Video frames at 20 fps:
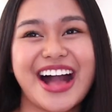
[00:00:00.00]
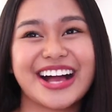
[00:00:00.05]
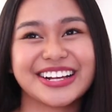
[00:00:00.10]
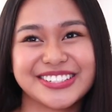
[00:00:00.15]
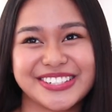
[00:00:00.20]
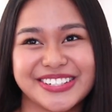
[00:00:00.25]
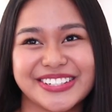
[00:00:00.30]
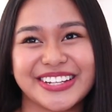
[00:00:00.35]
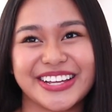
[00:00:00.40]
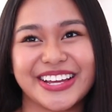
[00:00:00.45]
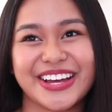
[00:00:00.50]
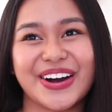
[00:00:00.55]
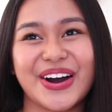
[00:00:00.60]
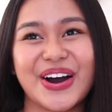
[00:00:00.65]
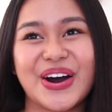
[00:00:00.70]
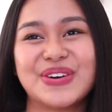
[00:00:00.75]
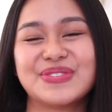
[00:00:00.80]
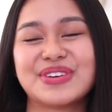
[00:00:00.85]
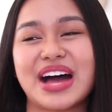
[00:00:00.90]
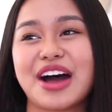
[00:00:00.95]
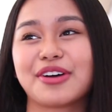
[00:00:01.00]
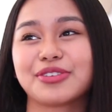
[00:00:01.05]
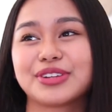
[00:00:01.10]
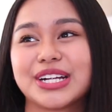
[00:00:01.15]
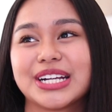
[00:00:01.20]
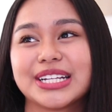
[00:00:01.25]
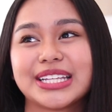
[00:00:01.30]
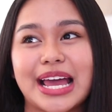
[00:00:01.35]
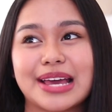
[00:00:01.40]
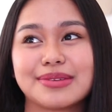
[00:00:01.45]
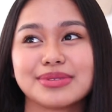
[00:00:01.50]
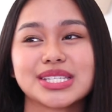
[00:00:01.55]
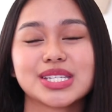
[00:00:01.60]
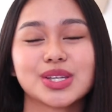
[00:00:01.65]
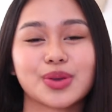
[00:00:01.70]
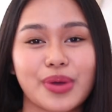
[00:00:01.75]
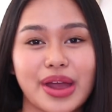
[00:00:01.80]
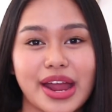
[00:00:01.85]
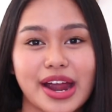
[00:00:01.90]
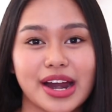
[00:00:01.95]
after Times
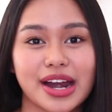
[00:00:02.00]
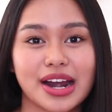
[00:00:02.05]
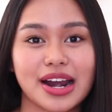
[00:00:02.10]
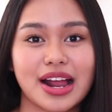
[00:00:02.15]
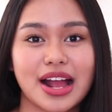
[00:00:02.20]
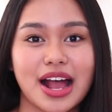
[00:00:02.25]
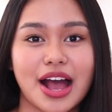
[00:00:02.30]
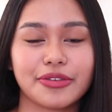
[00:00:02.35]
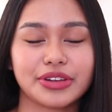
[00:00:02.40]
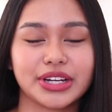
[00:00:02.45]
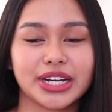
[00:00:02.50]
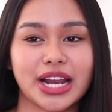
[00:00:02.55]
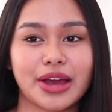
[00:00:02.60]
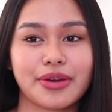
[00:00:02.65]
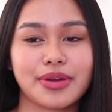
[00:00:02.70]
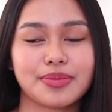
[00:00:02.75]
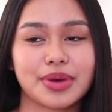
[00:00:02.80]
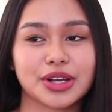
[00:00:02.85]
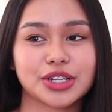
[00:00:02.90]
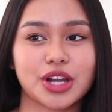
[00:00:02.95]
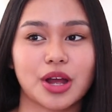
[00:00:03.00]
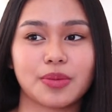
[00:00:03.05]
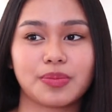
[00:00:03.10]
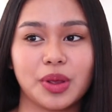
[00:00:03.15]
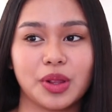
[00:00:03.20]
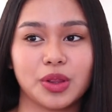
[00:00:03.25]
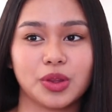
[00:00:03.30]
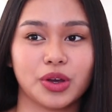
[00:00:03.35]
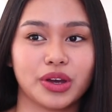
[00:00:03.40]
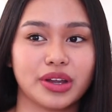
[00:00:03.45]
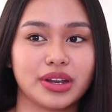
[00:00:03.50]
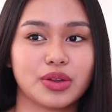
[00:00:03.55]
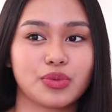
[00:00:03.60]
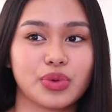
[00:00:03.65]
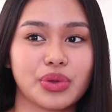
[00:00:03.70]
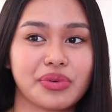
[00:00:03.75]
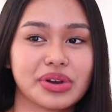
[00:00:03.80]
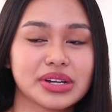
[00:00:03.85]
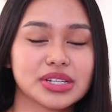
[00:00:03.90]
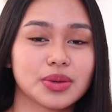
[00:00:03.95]
Square, after namin mag-shopping doon,
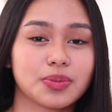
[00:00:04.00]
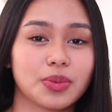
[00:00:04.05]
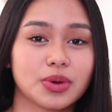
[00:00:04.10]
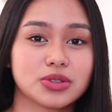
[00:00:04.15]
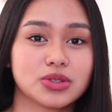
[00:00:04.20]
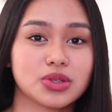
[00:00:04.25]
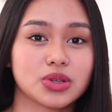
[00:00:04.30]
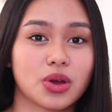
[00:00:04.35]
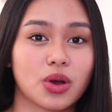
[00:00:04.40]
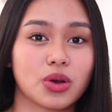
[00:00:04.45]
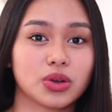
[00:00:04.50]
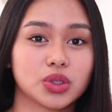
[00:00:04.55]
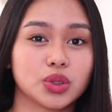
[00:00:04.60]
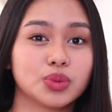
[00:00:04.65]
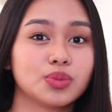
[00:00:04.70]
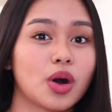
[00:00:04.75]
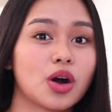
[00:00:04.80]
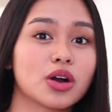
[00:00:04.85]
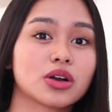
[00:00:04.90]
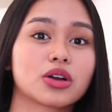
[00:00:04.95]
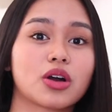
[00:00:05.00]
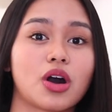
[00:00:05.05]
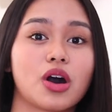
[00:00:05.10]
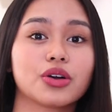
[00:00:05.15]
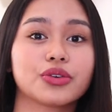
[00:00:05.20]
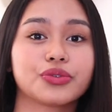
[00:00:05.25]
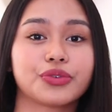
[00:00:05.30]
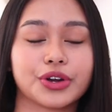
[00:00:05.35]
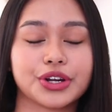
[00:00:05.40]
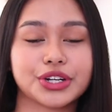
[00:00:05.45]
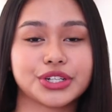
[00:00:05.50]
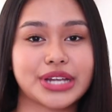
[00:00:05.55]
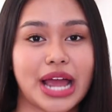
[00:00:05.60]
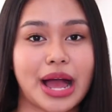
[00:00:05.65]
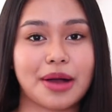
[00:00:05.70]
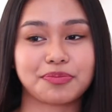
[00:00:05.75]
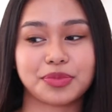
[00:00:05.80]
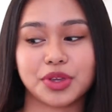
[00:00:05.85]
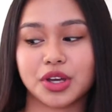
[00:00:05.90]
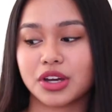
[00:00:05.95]
we were supposed to go to Mong Kok for
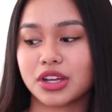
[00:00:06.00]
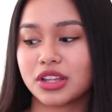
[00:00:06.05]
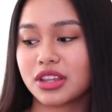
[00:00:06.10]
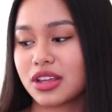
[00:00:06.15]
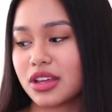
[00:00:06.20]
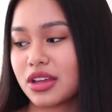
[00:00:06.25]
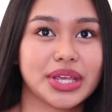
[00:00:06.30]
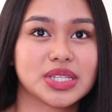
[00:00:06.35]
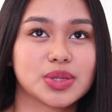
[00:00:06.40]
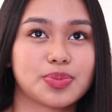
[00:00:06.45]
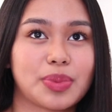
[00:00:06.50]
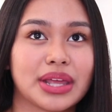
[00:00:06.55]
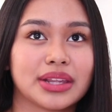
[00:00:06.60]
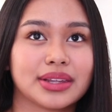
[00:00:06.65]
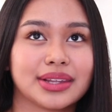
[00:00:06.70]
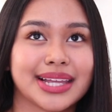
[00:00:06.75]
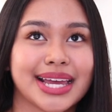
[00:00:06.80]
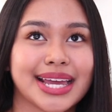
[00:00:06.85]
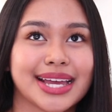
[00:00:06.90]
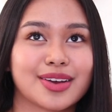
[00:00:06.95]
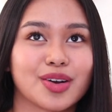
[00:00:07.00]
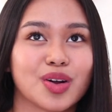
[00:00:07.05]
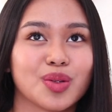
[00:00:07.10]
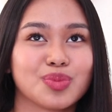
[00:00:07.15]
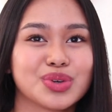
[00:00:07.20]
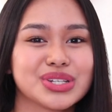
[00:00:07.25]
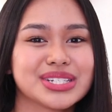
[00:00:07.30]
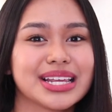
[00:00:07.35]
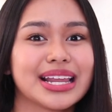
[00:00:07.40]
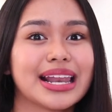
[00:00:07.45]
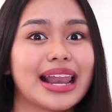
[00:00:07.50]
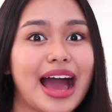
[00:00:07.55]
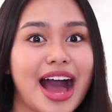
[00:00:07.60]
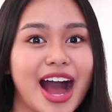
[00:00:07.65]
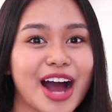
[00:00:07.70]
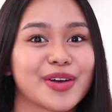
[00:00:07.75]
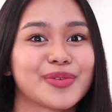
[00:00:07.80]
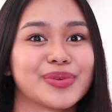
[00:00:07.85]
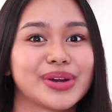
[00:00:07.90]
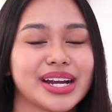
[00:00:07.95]
Champion. We spent like almost an
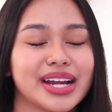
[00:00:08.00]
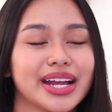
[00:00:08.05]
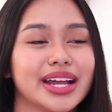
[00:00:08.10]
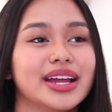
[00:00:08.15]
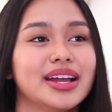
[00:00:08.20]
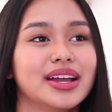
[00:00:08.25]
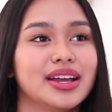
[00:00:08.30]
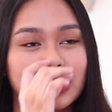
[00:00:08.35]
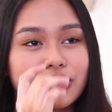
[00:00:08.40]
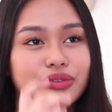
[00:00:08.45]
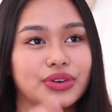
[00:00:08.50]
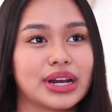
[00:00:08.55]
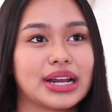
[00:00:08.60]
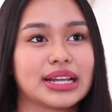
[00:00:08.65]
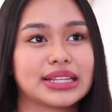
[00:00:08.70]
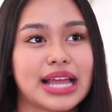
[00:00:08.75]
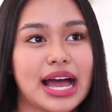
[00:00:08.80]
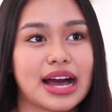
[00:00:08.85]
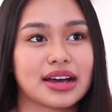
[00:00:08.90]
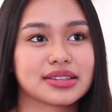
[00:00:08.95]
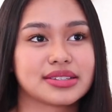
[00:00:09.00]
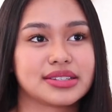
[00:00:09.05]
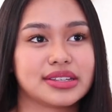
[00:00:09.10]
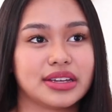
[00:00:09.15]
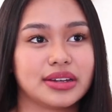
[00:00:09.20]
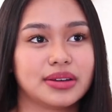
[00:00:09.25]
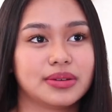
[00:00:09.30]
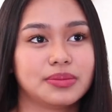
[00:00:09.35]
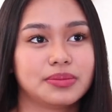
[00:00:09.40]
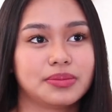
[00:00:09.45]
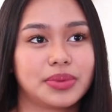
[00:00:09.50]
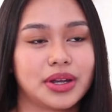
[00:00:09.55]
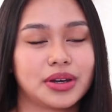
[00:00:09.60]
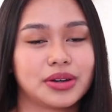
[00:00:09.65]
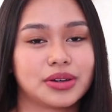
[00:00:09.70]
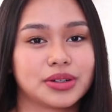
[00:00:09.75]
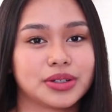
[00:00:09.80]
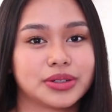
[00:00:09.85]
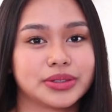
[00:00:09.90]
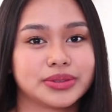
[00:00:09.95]
hour to look for a taxi,
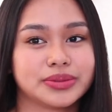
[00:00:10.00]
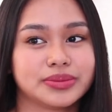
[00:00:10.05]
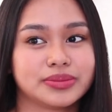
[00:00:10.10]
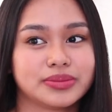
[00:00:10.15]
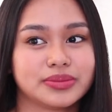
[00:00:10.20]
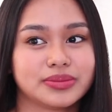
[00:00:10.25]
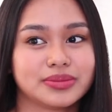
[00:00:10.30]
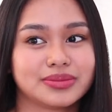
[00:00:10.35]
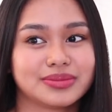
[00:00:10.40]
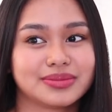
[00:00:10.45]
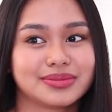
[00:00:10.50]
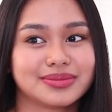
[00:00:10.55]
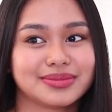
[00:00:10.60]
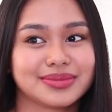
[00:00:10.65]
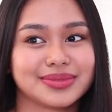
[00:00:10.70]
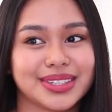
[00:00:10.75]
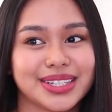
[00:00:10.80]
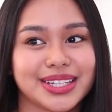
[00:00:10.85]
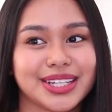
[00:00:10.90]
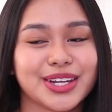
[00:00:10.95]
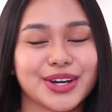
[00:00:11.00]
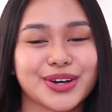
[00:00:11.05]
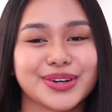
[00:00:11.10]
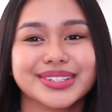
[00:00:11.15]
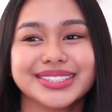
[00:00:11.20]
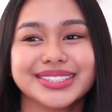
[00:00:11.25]
pero you